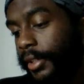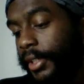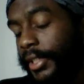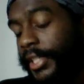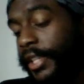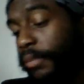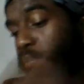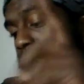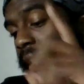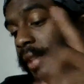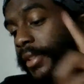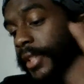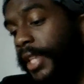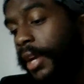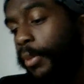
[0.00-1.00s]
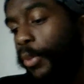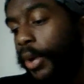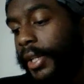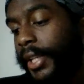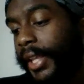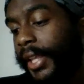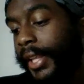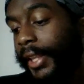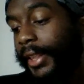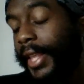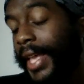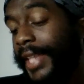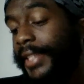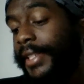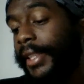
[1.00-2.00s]
To make someone
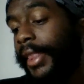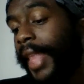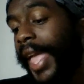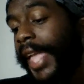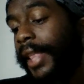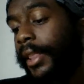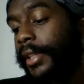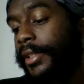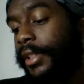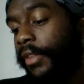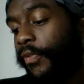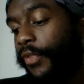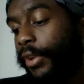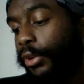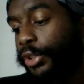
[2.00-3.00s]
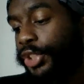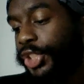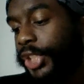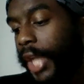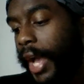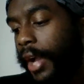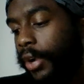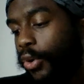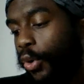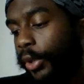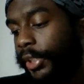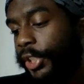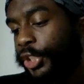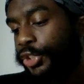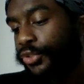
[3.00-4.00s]
less likely to feel shock or
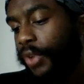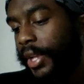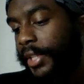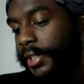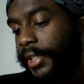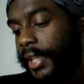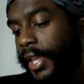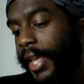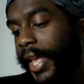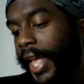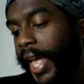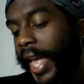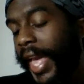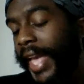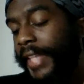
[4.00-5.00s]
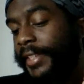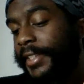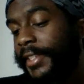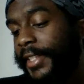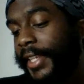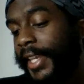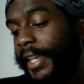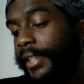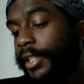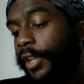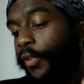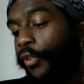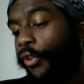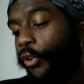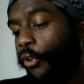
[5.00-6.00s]
distress at scenes
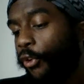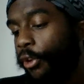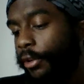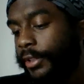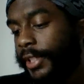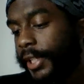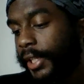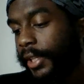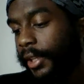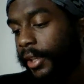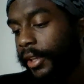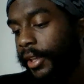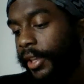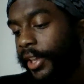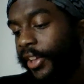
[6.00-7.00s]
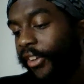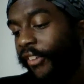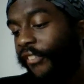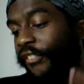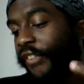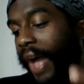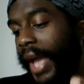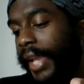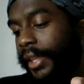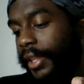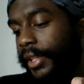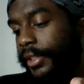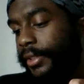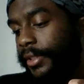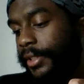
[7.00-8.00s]
of cruelty,
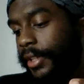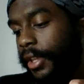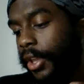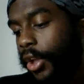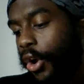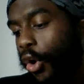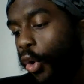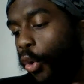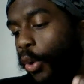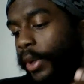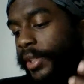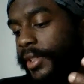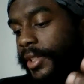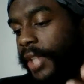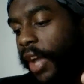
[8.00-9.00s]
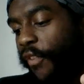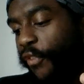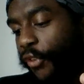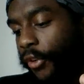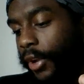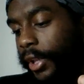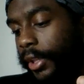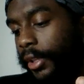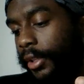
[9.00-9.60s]
violence, or suffering.